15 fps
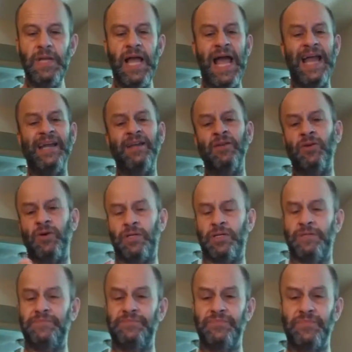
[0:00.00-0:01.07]
And look,
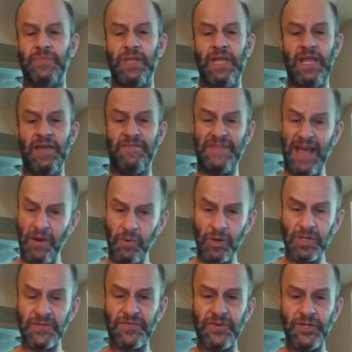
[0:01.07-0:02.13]
if that
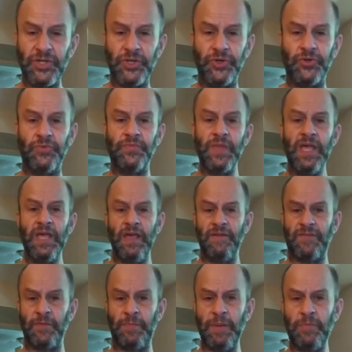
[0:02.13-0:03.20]
works for you,
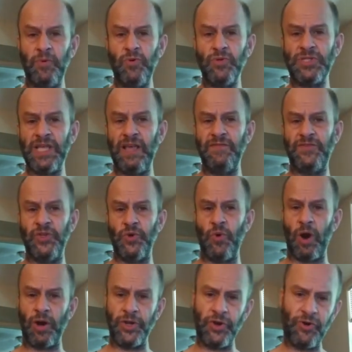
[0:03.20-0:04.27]
if the people who saved you
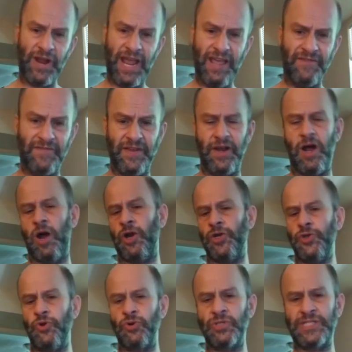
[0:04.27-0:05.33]
are your haven, are
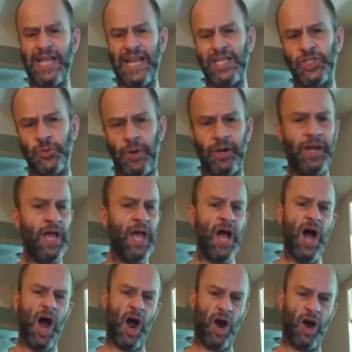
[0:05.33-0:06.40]
your sanctuary,
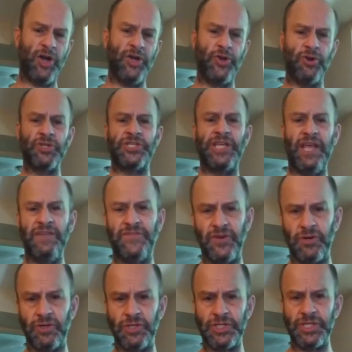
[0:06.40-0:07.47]
are your
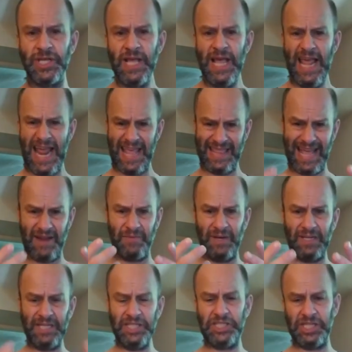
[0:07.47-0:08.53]
saviors, and that
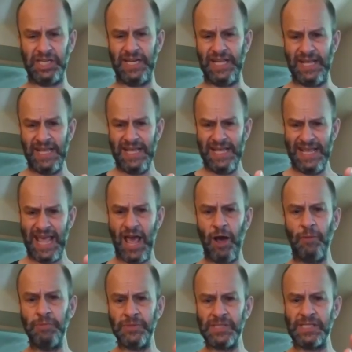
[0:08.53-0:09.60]
religion
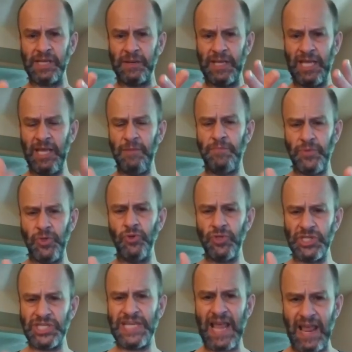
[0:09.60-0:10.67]
helps to keep you
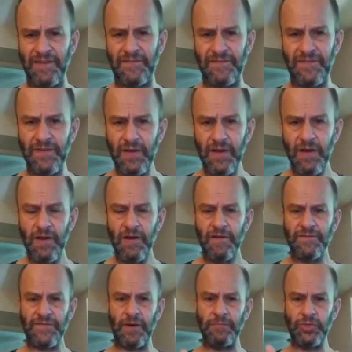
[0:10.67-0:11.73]
safe
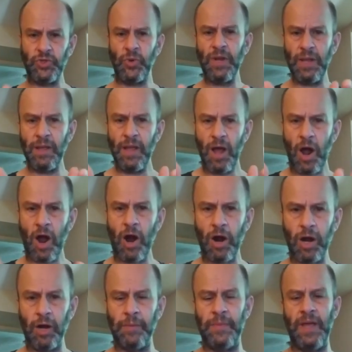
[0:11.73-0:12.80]
from doing
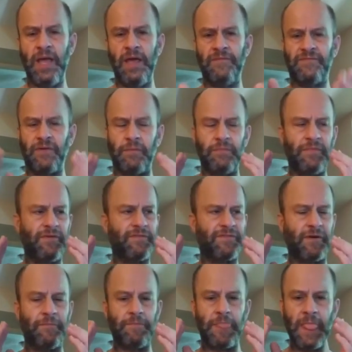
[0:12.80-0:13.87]
harm, from,
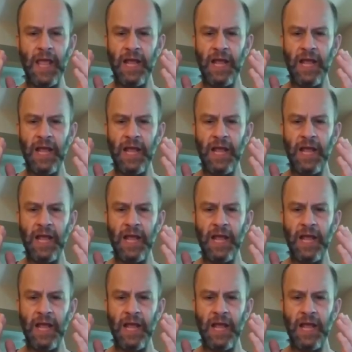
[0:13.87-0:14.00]
from